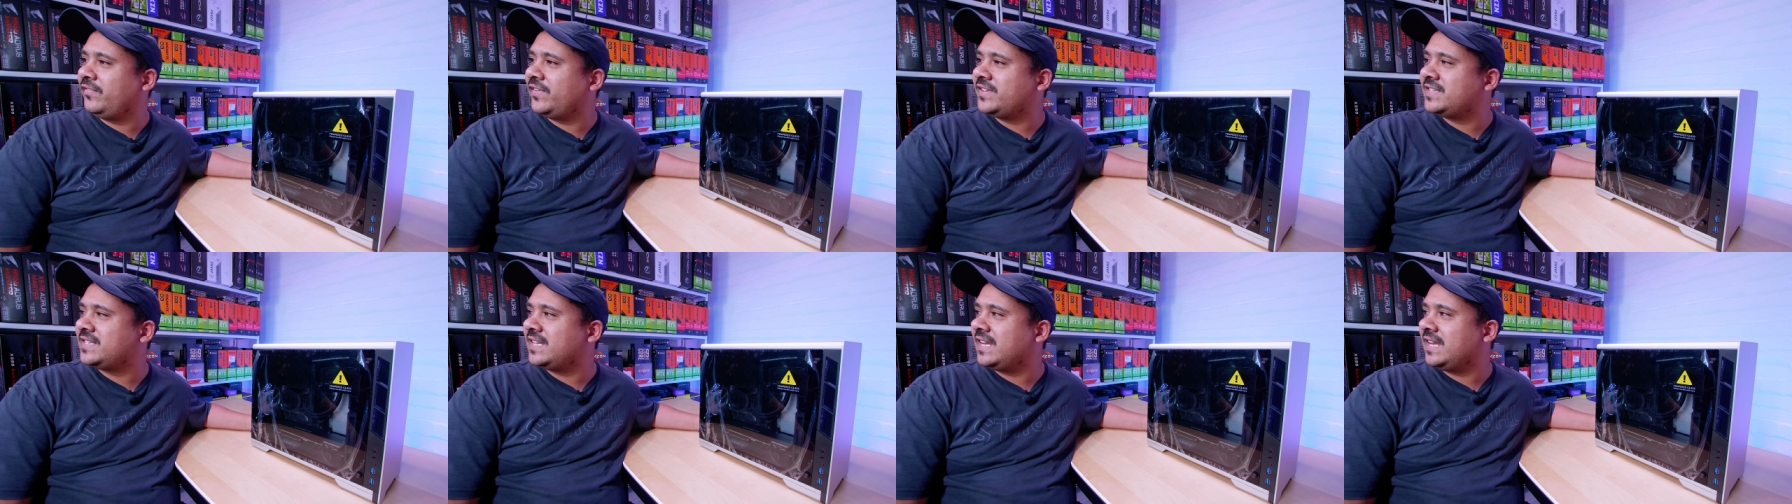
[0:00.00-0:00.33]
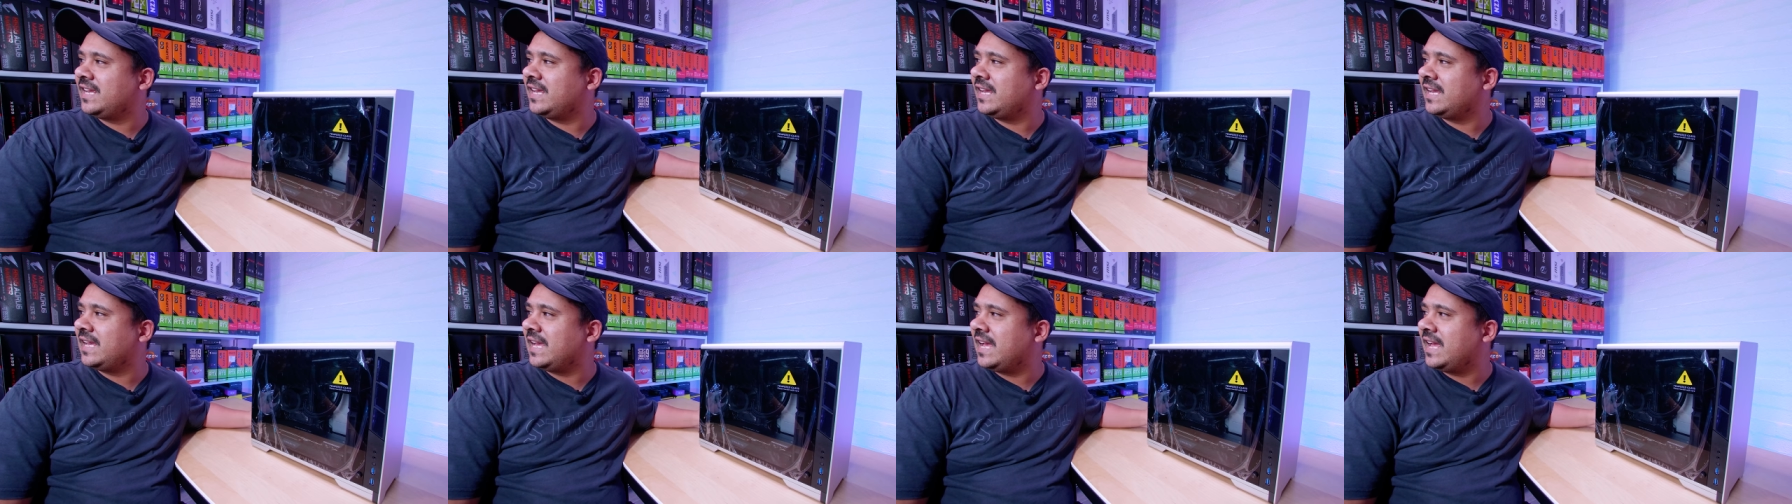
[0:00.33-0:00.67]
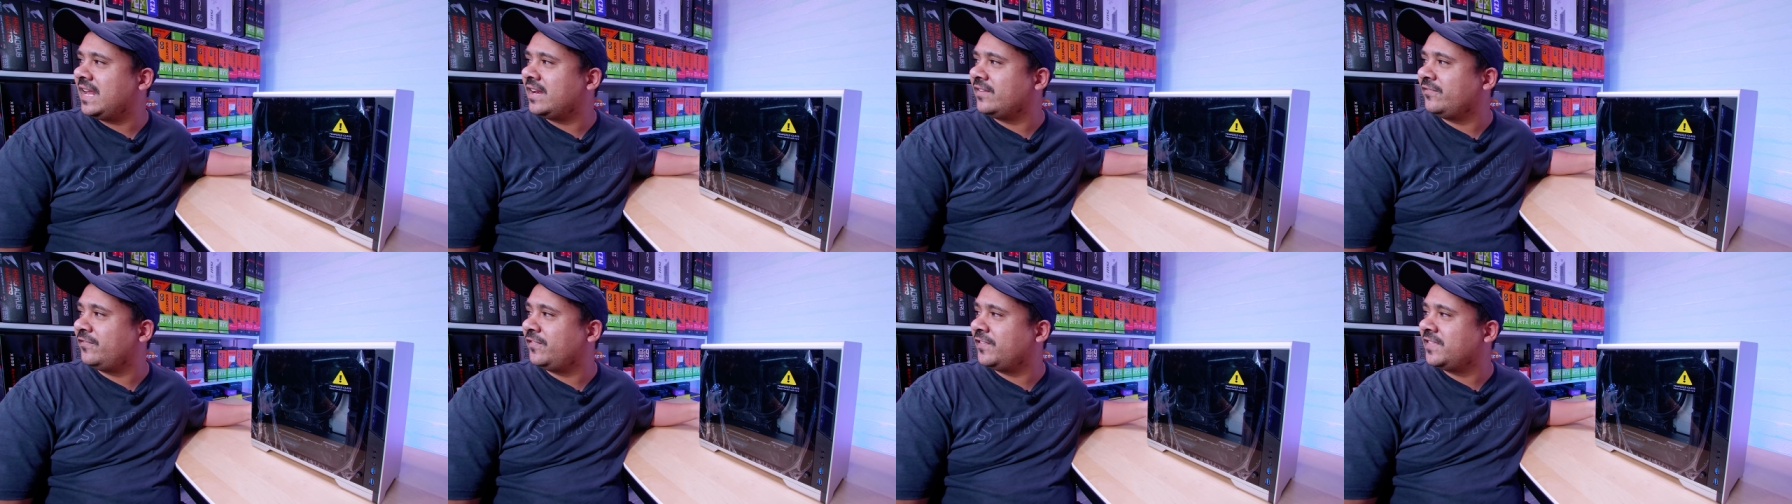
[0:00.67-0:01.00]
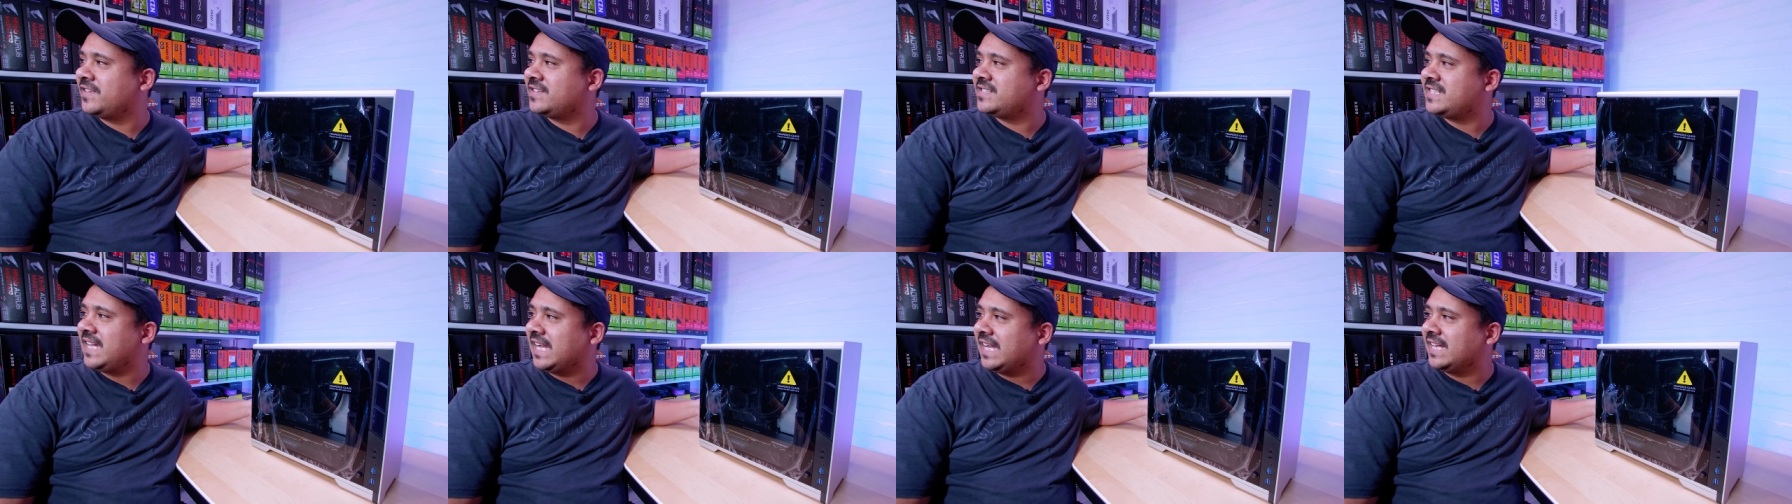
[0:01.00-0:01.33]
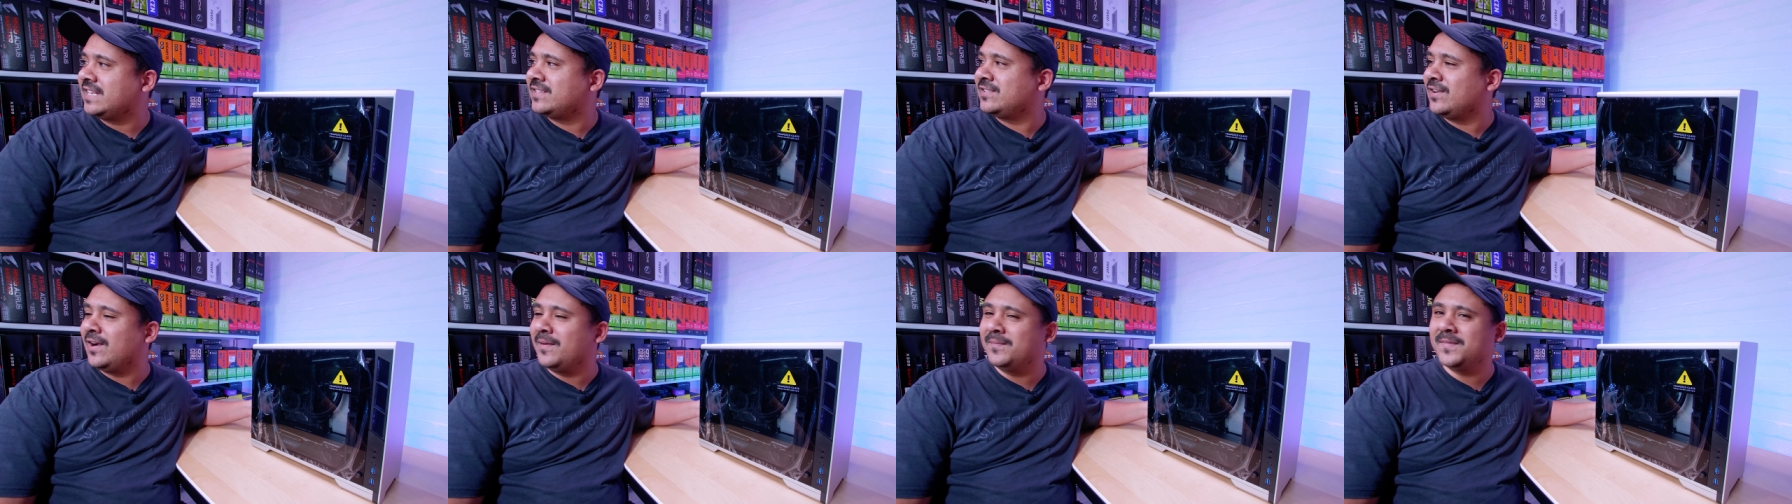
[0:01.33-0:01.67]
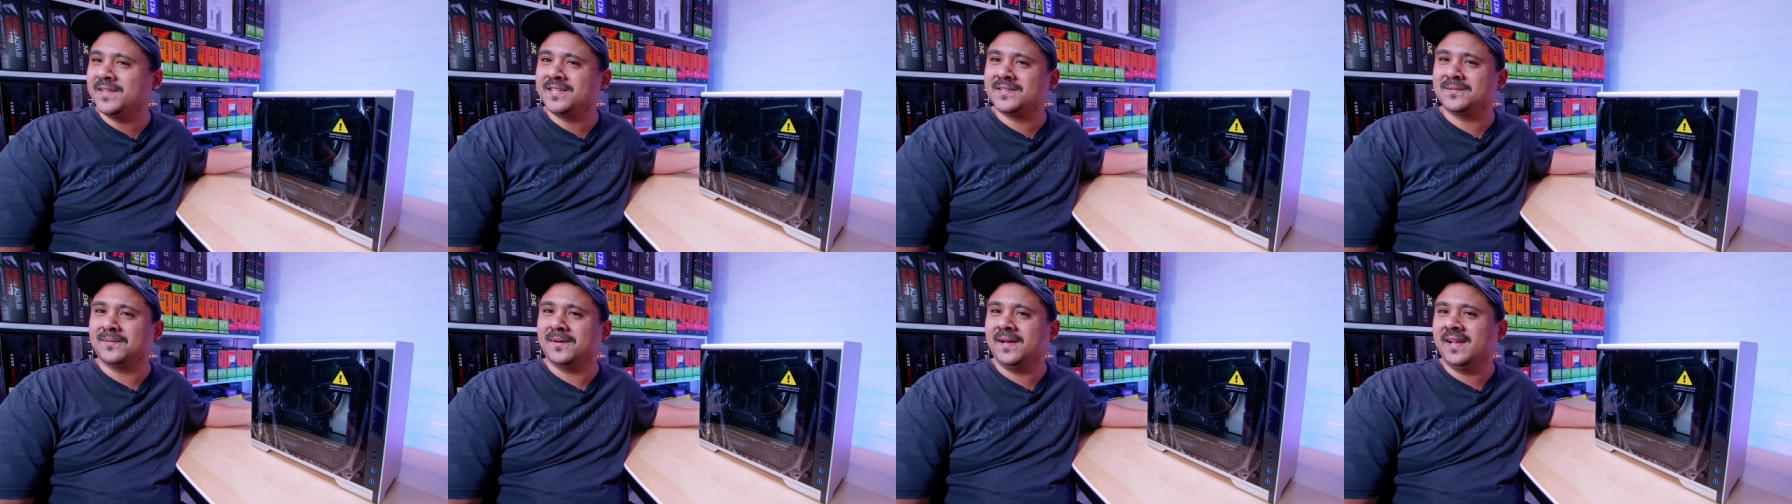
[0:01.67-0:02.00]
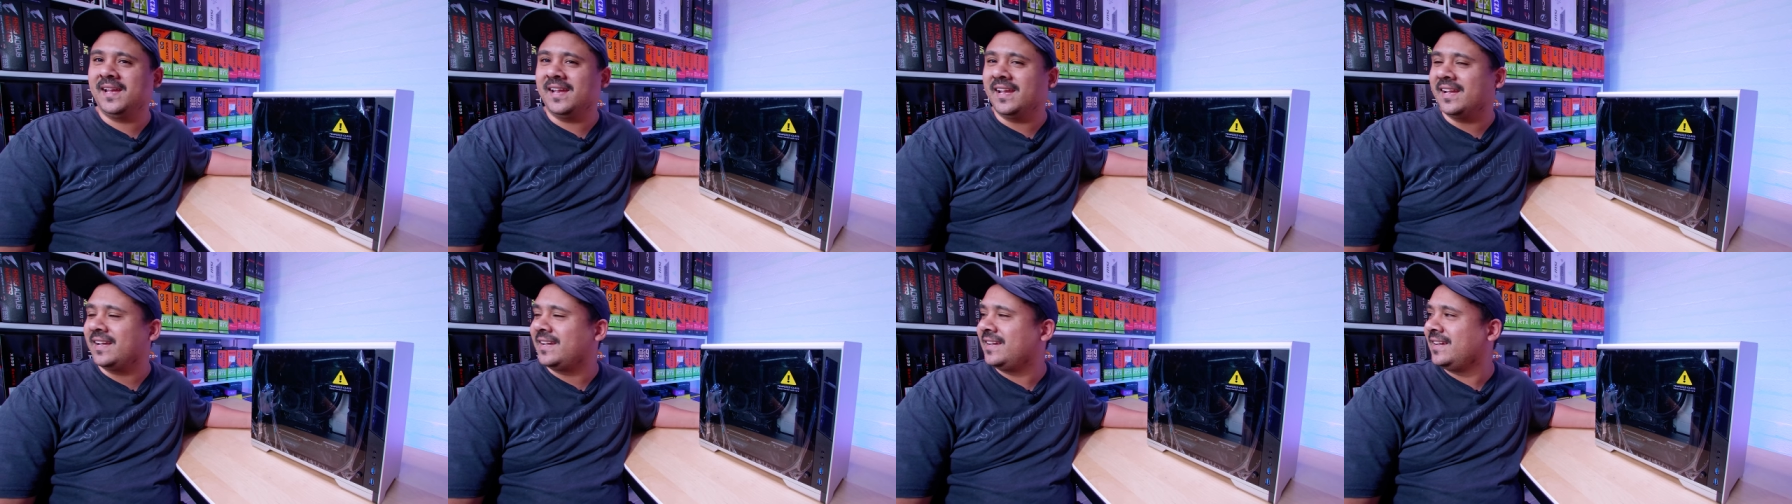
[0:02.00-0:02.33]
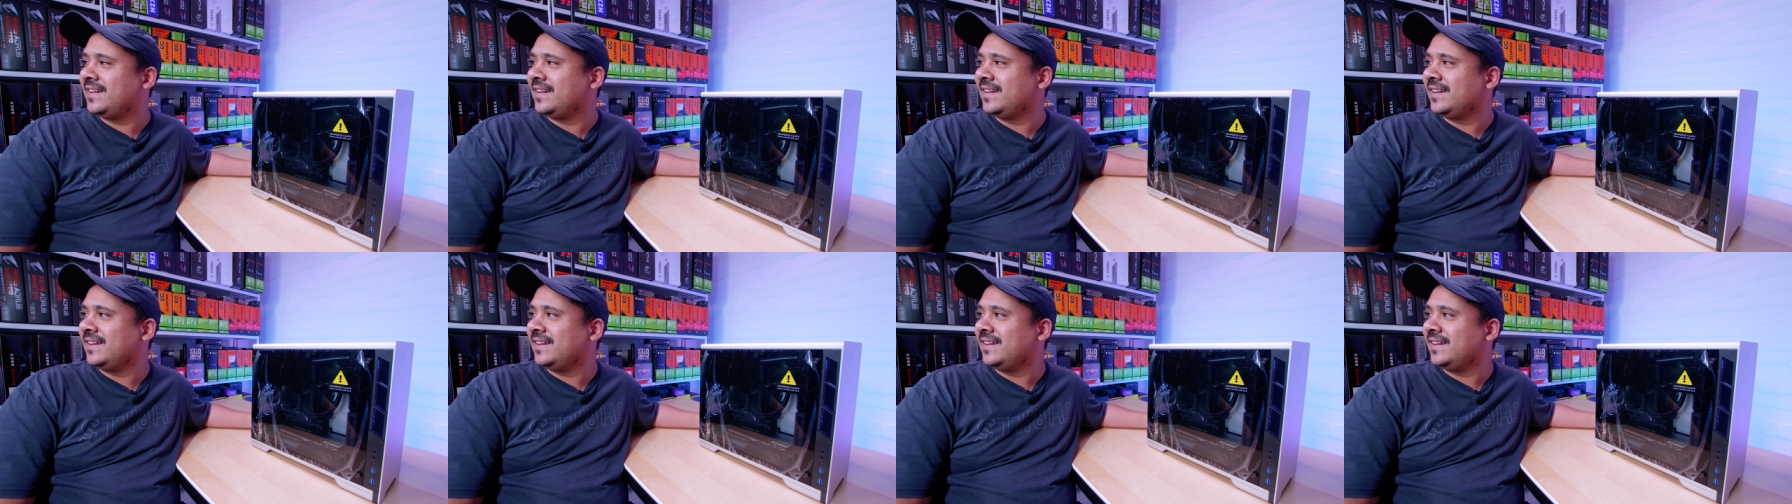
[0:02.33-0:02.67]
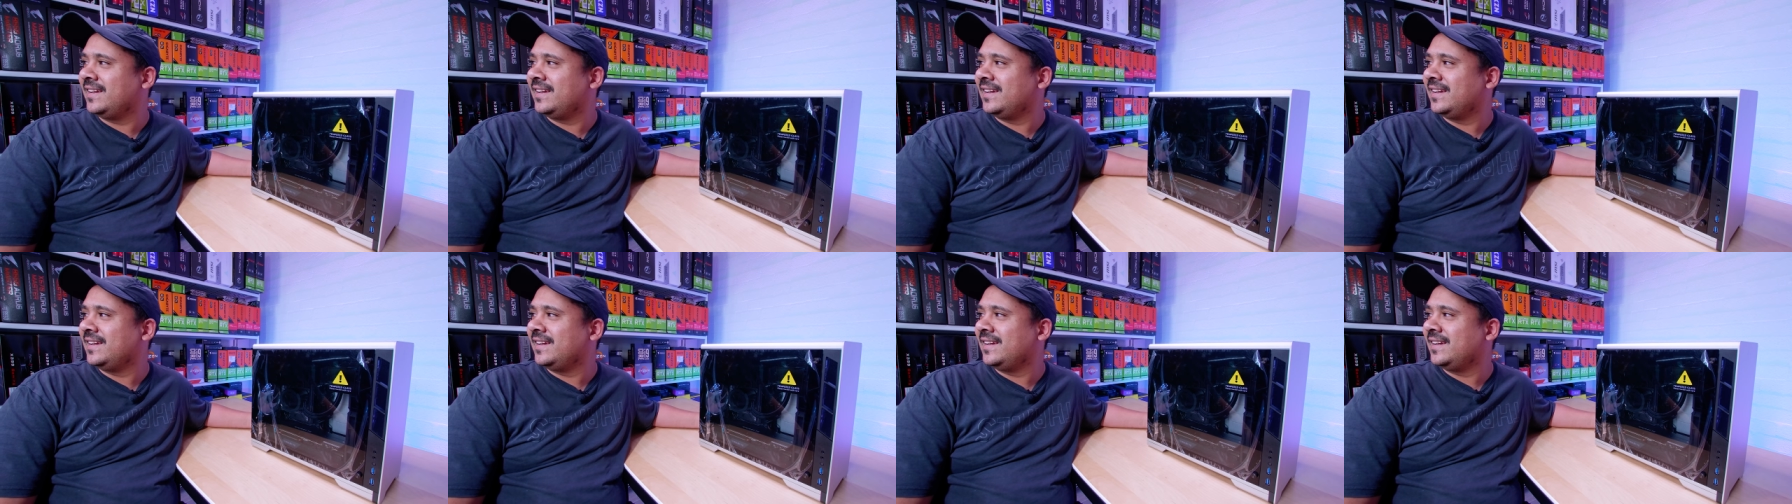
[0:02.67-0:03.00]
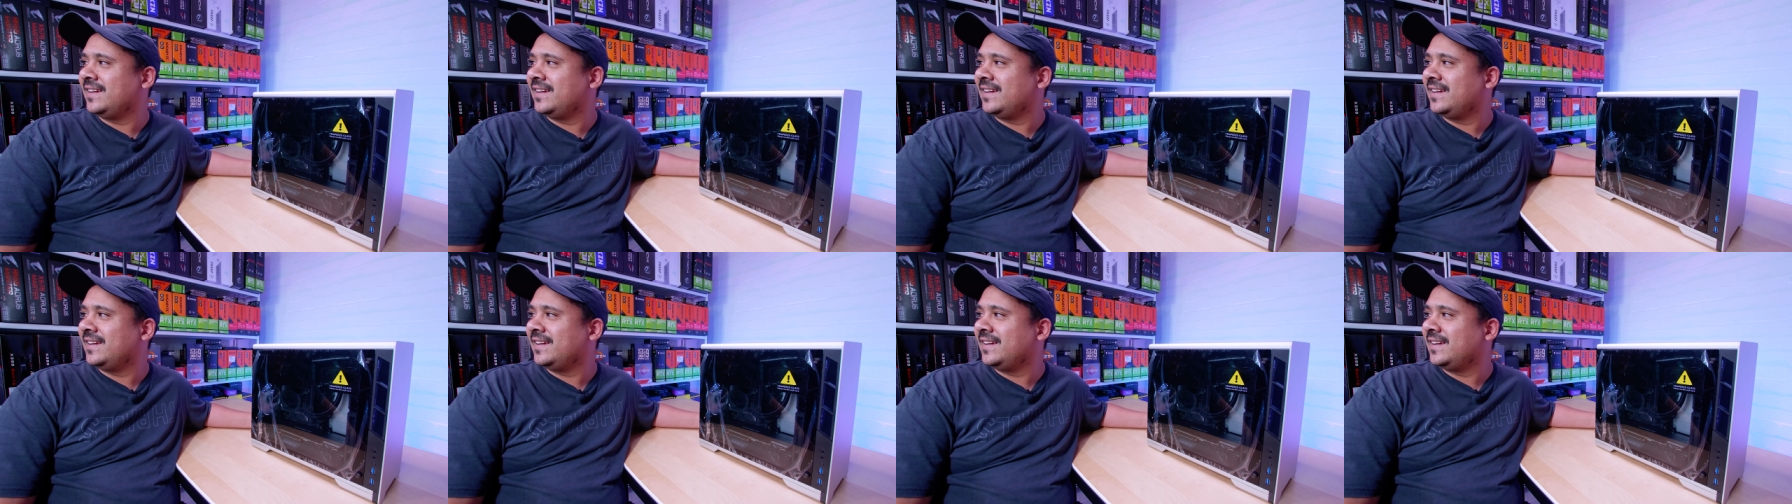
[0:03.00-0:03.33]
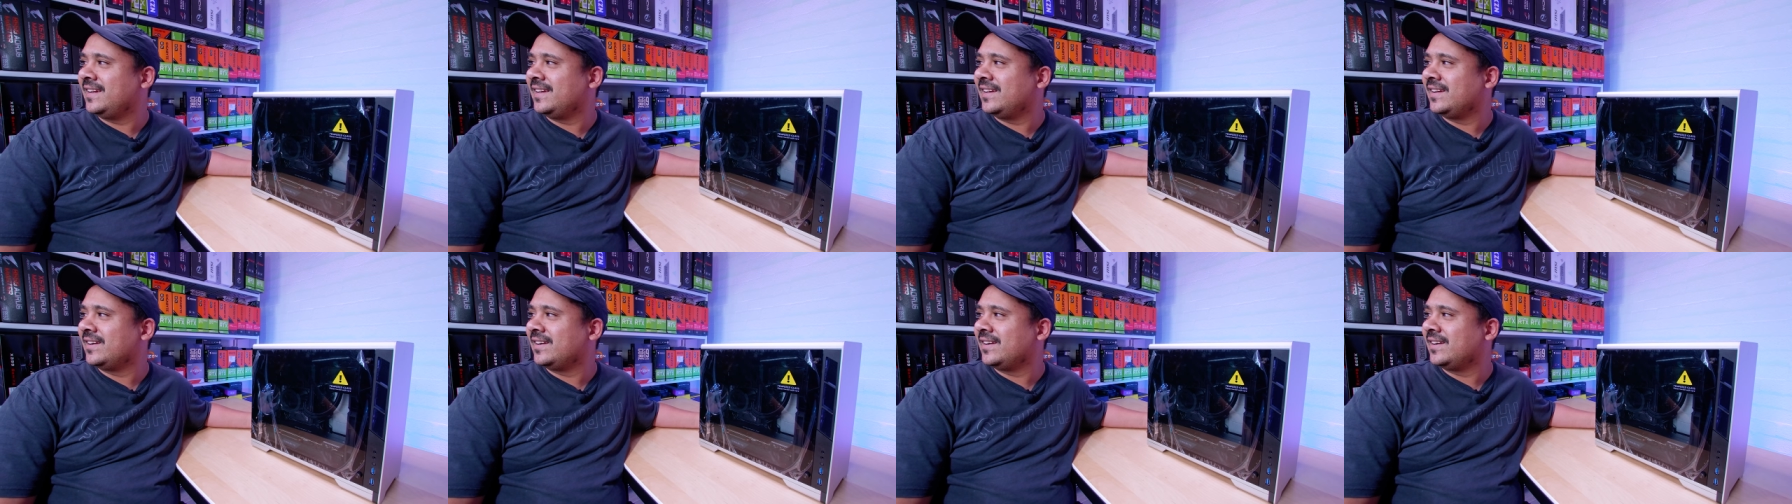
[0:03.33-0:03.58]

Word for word: Visiting again for the second time this week. Peel